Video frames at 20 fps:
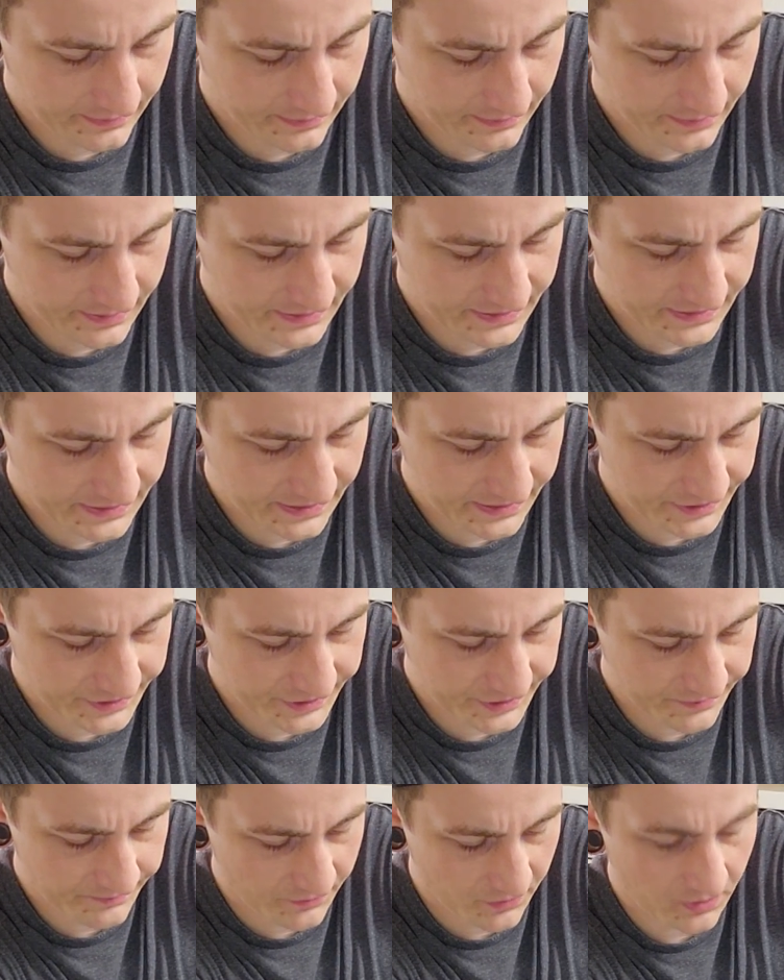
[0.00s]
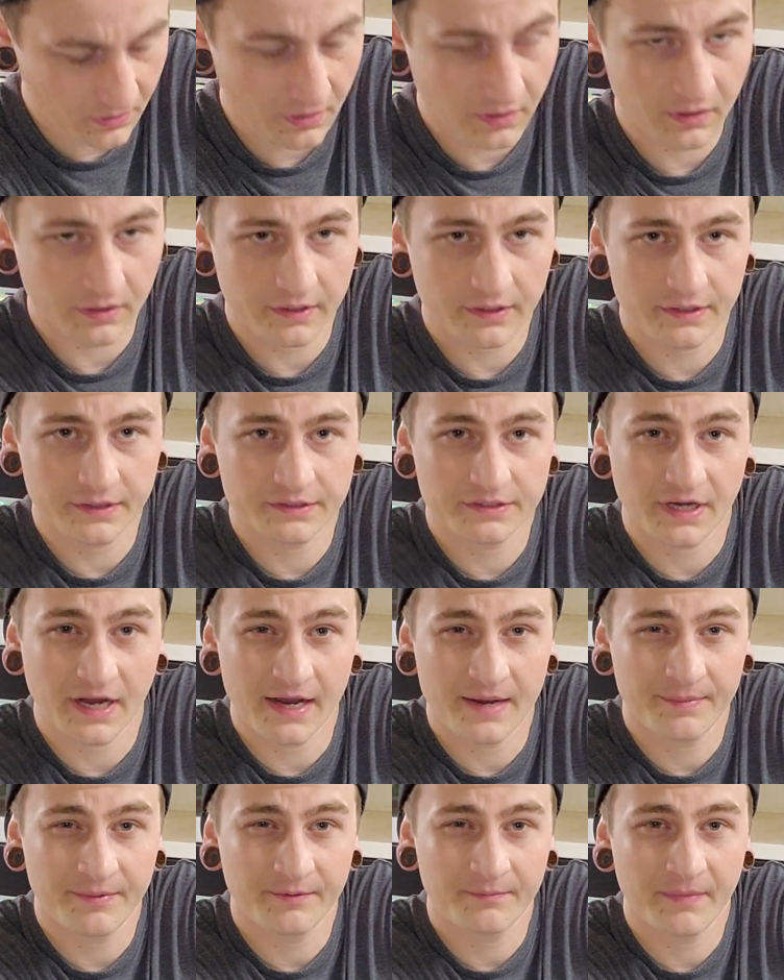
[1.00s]
This is a smaller
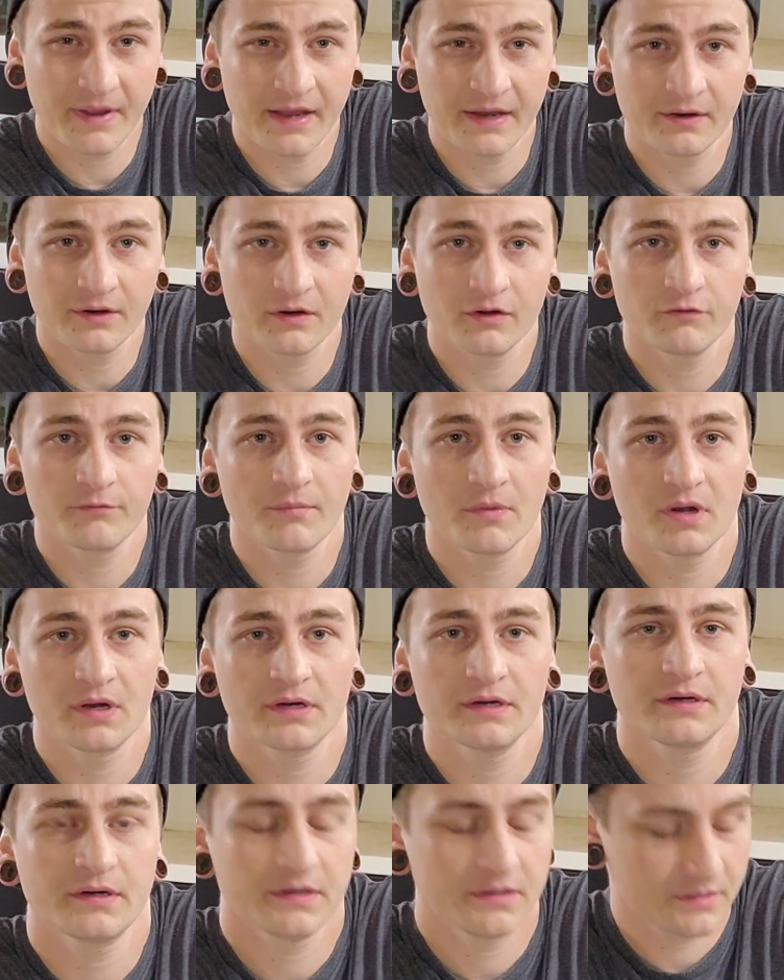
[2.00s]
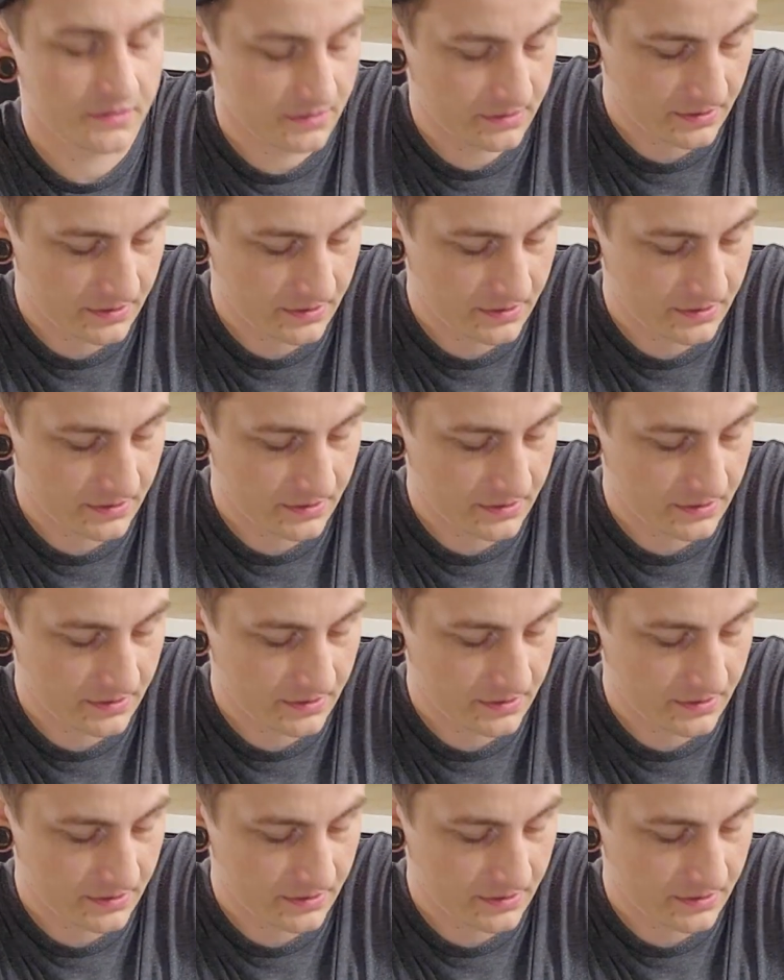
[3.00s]
type of mangrove monitor.